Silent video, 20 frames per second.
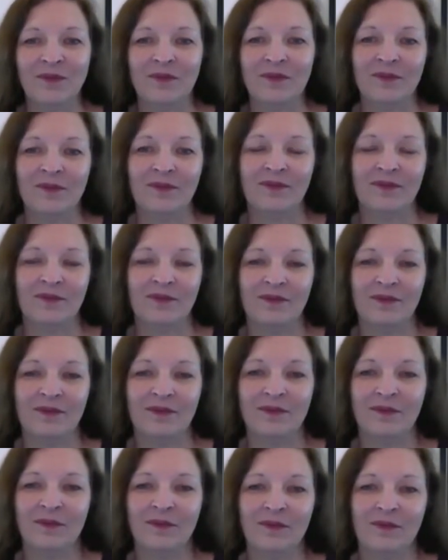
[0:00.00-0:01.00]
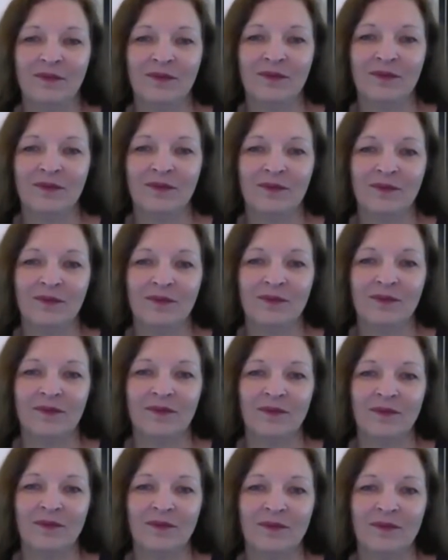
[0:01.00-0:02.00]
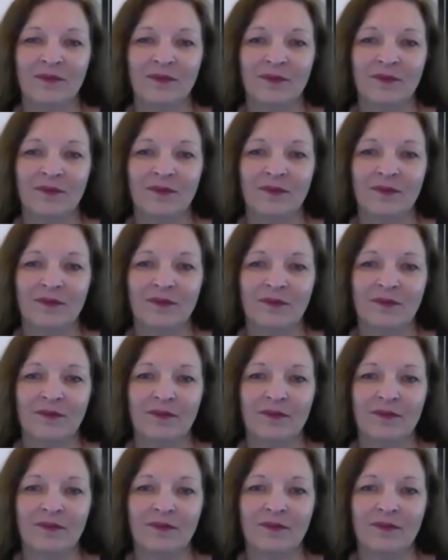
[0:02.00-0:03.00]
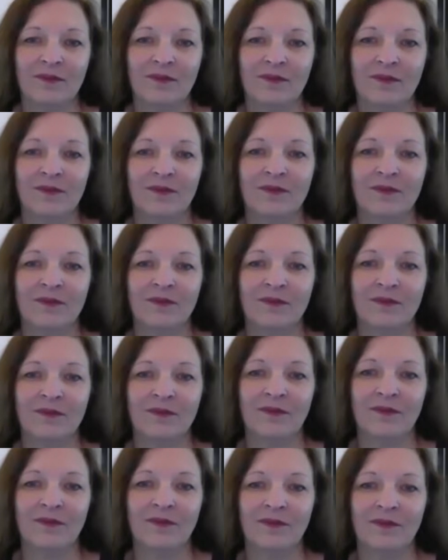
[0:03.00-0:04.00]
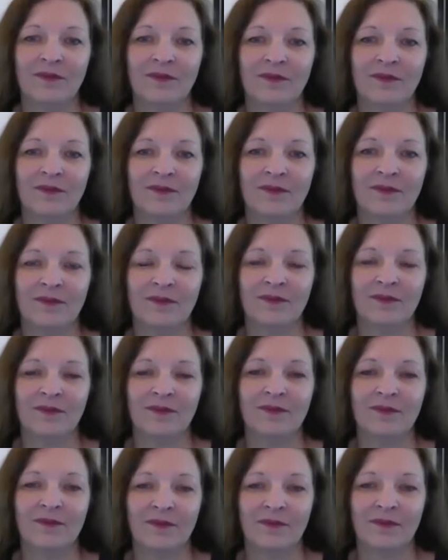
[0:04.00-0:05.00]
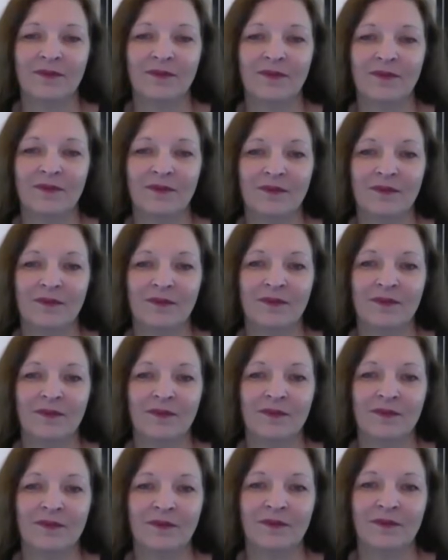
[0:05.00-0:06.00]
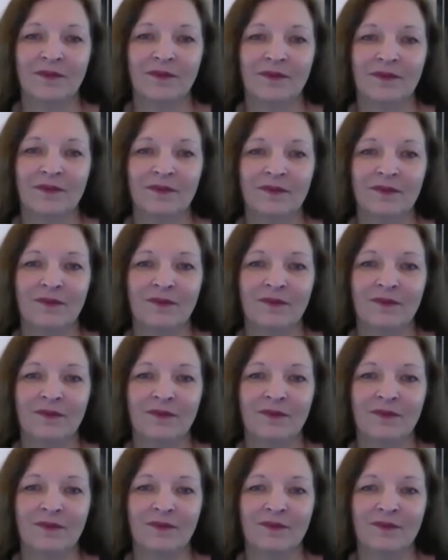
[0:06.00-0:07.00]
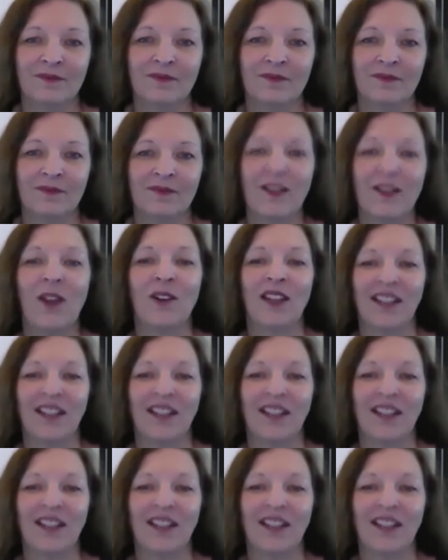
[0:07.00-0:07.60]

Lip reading: (not speaking)